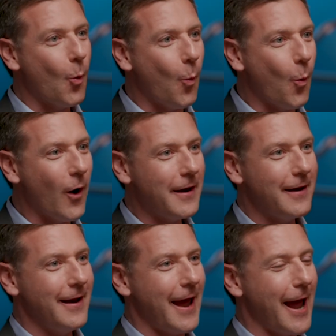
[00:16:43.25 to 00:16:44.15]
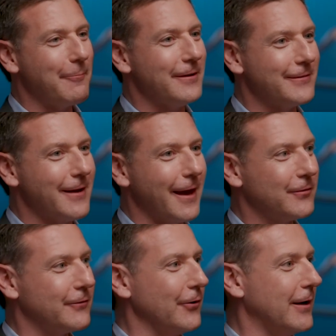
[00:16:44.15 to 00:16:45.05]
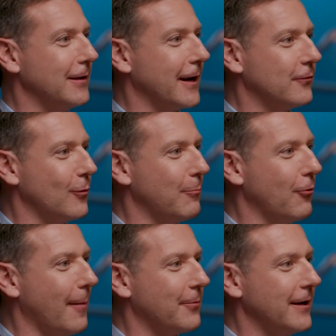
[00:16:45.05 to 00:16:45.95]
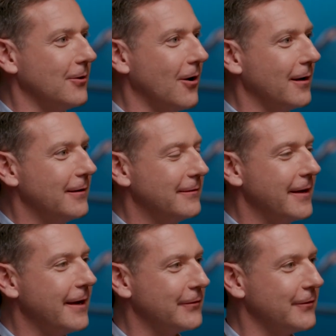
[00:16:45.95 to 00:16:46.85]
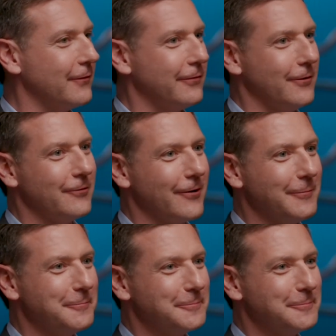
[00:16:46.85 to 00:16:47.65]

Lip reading: What happens next for intellectual property law? Take us to the future.